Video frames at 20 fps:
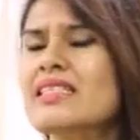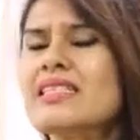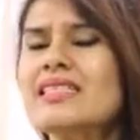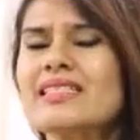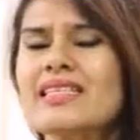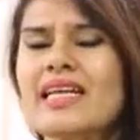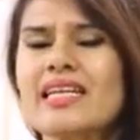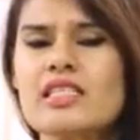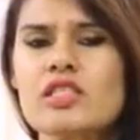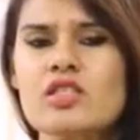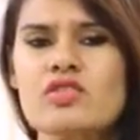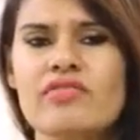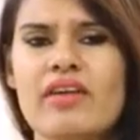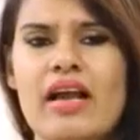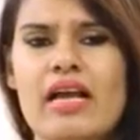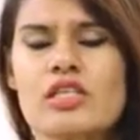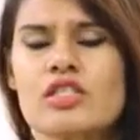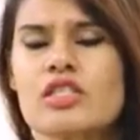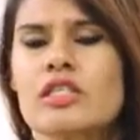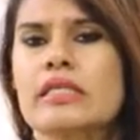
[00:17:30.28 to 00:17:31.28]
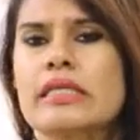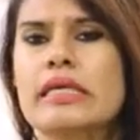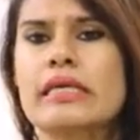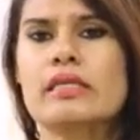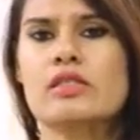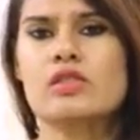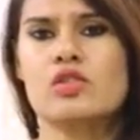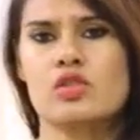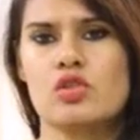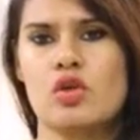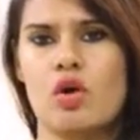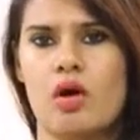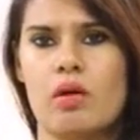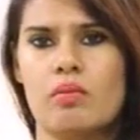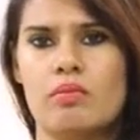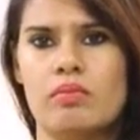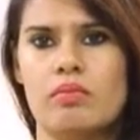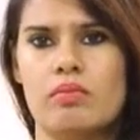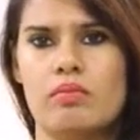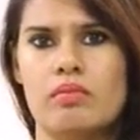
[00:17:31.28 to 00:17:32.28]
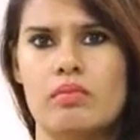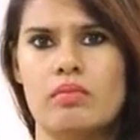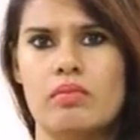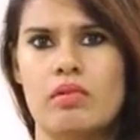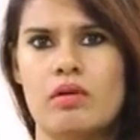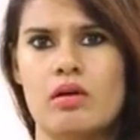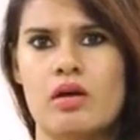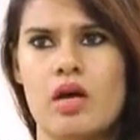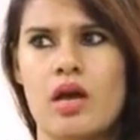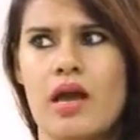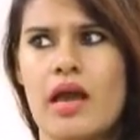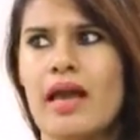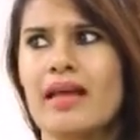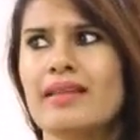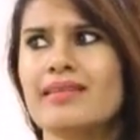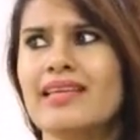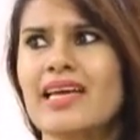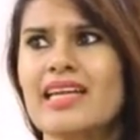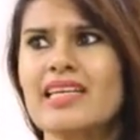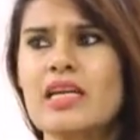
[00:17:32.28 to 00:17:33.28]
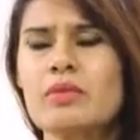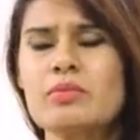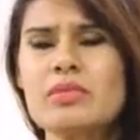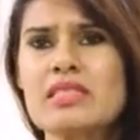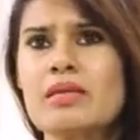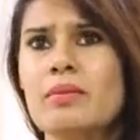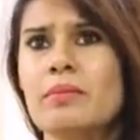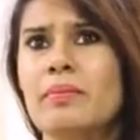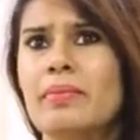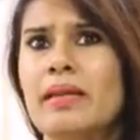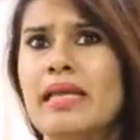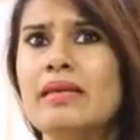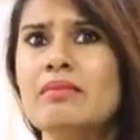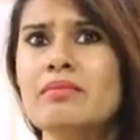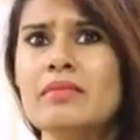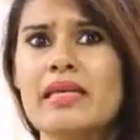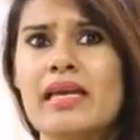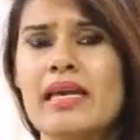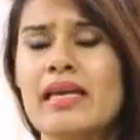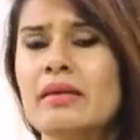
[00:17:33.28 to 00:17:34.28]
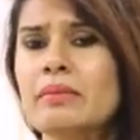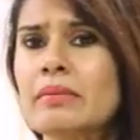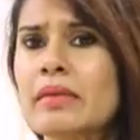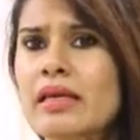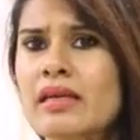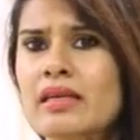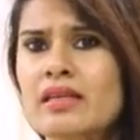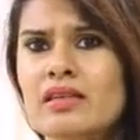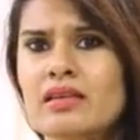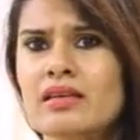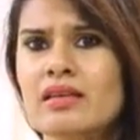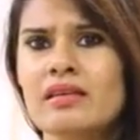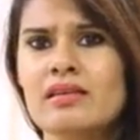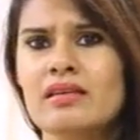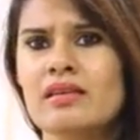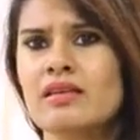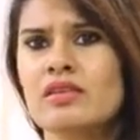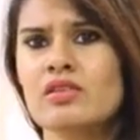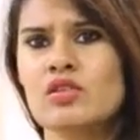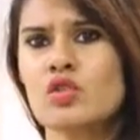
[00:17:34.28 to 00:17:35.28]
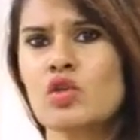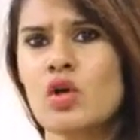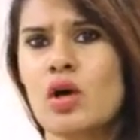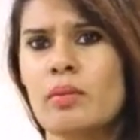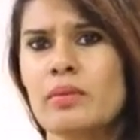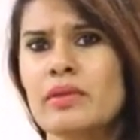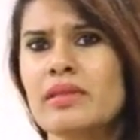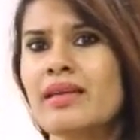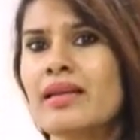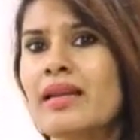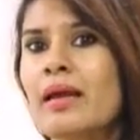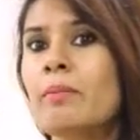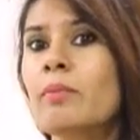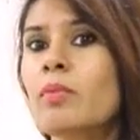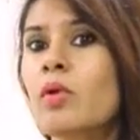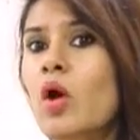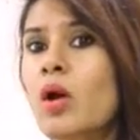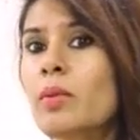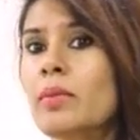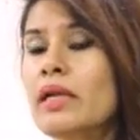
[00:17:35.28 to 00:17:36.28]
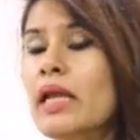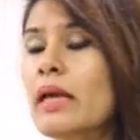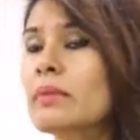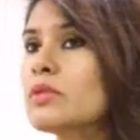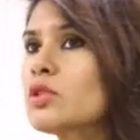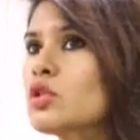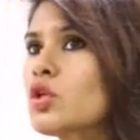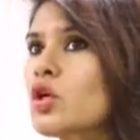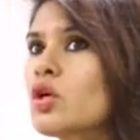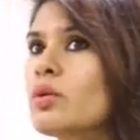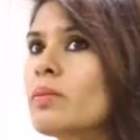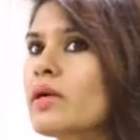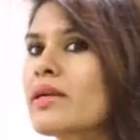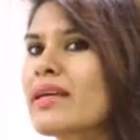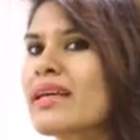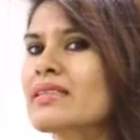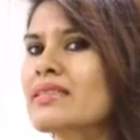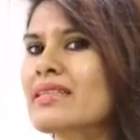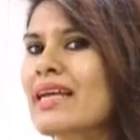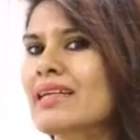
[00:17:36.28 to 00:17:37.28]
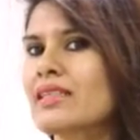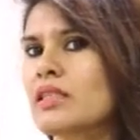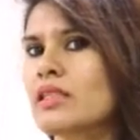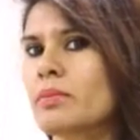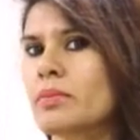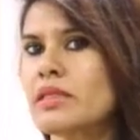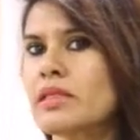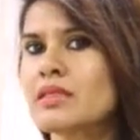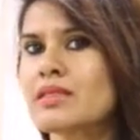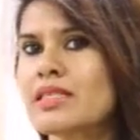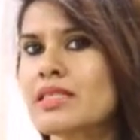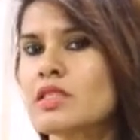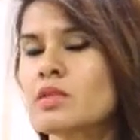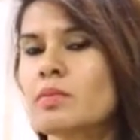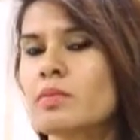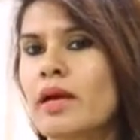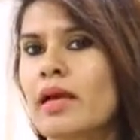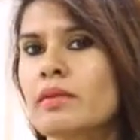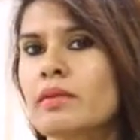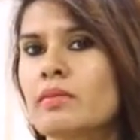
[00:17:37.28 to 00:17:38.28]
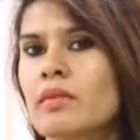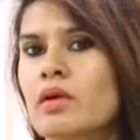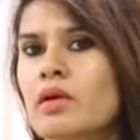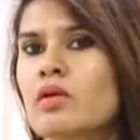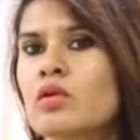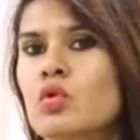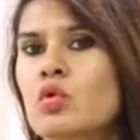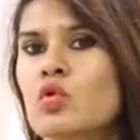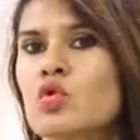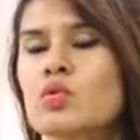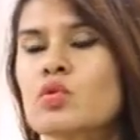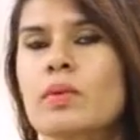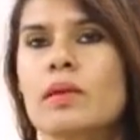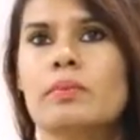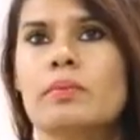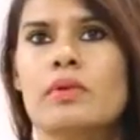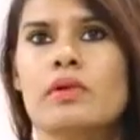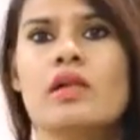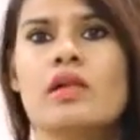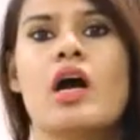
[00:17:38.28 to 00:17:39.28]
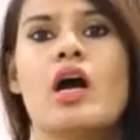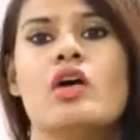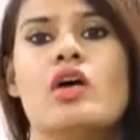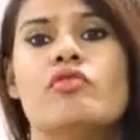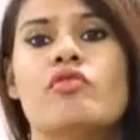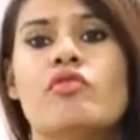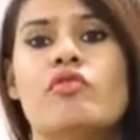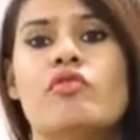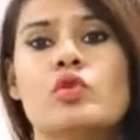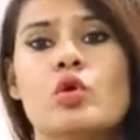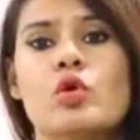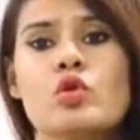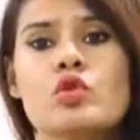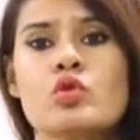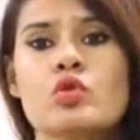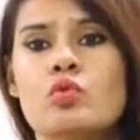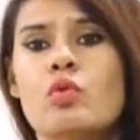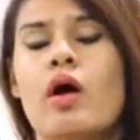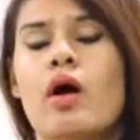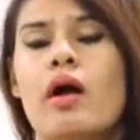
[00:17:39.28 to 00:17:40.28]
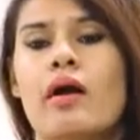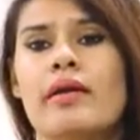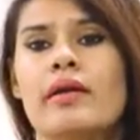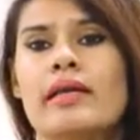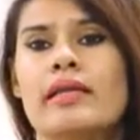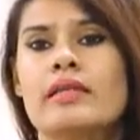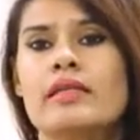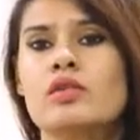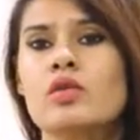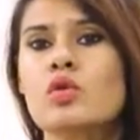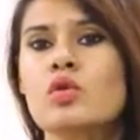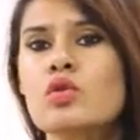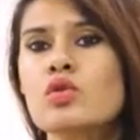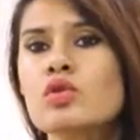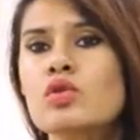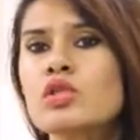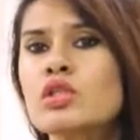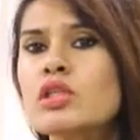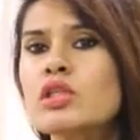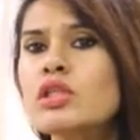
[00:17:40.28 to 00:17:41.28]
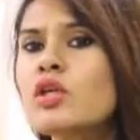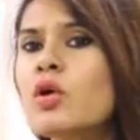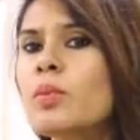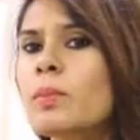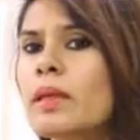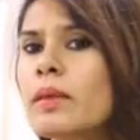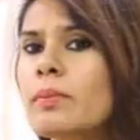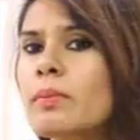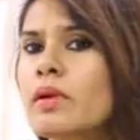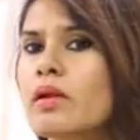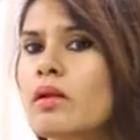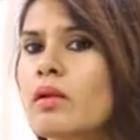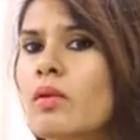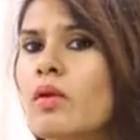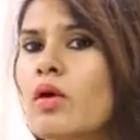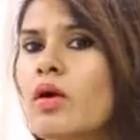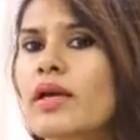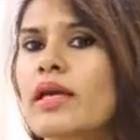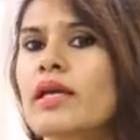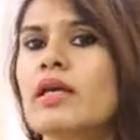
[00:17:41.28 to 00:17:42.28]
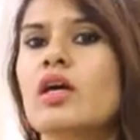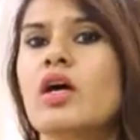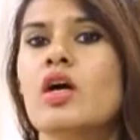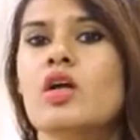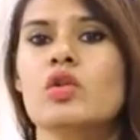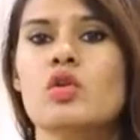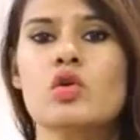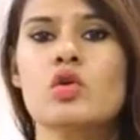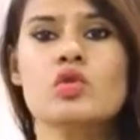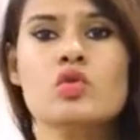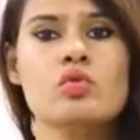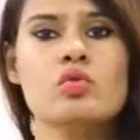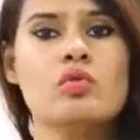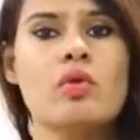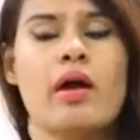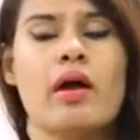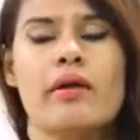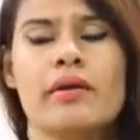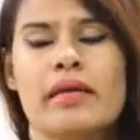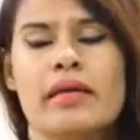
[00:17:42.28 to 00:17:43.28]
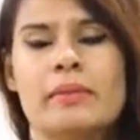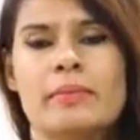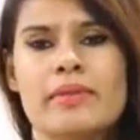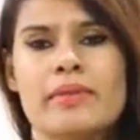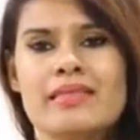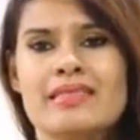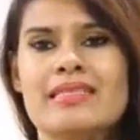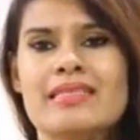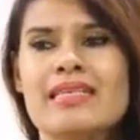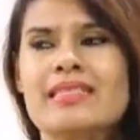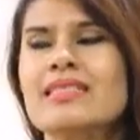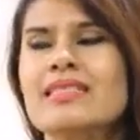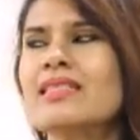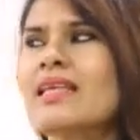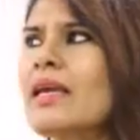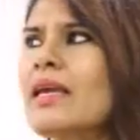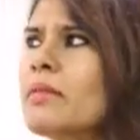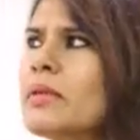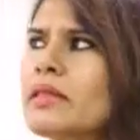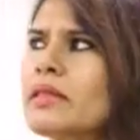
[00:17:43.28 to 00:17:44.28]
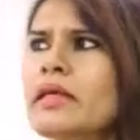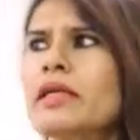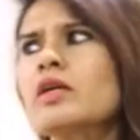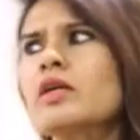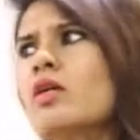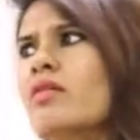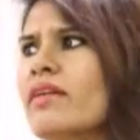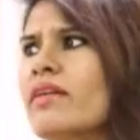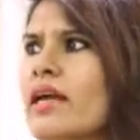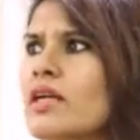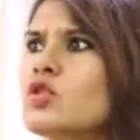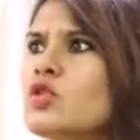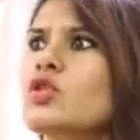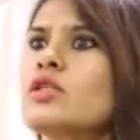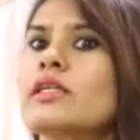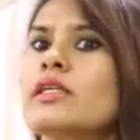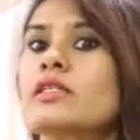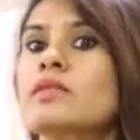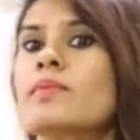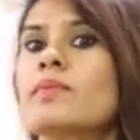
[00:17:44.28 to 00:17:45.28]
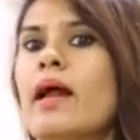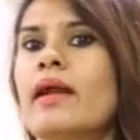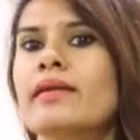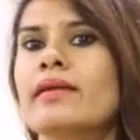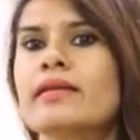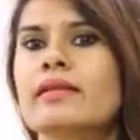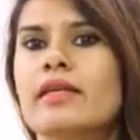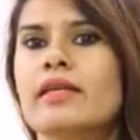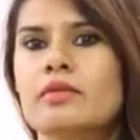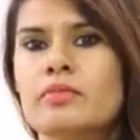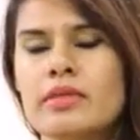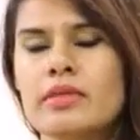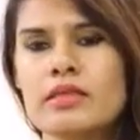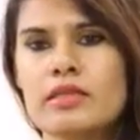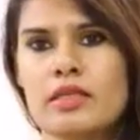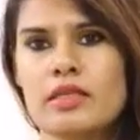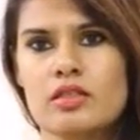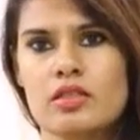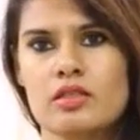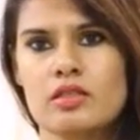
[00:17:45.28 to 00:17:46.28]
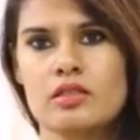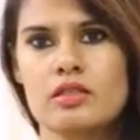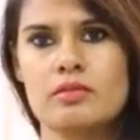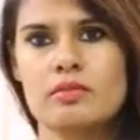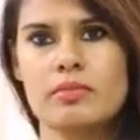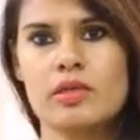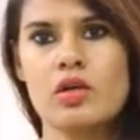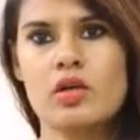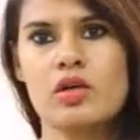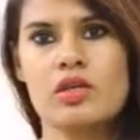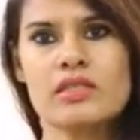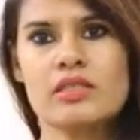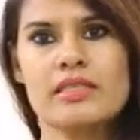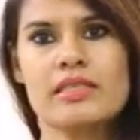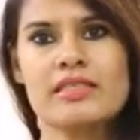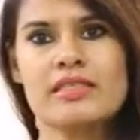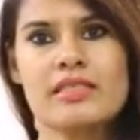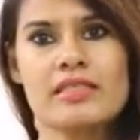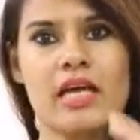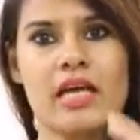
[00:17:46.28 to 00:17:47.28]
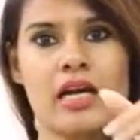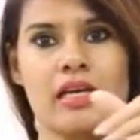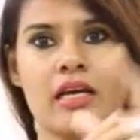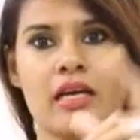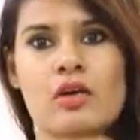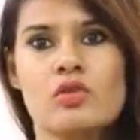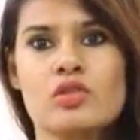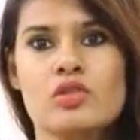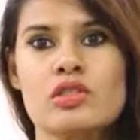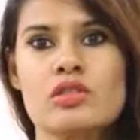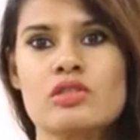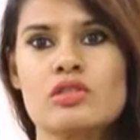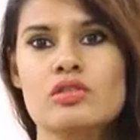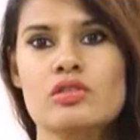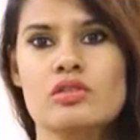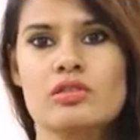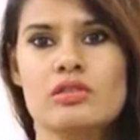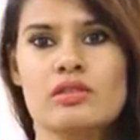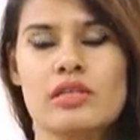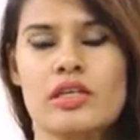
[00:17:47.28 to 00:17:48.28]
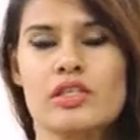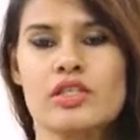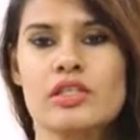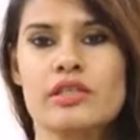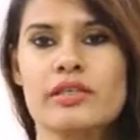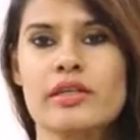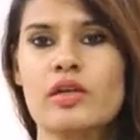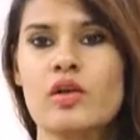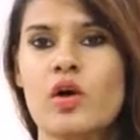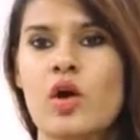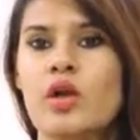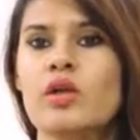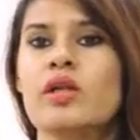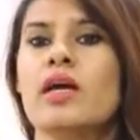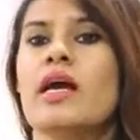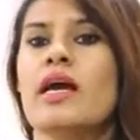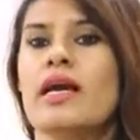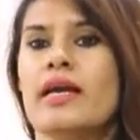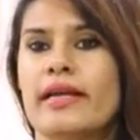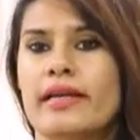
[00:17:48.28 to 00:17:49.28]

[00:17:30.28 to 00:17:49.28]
dissatisfaction in job, and there can be some blame game in job, in their employment. I'm not talking about exactly the businessmen, those people, those who are in those Leo people, okay, those who are in business, they may think of actually expanding their business because it's in 3rd house nakshatra lord,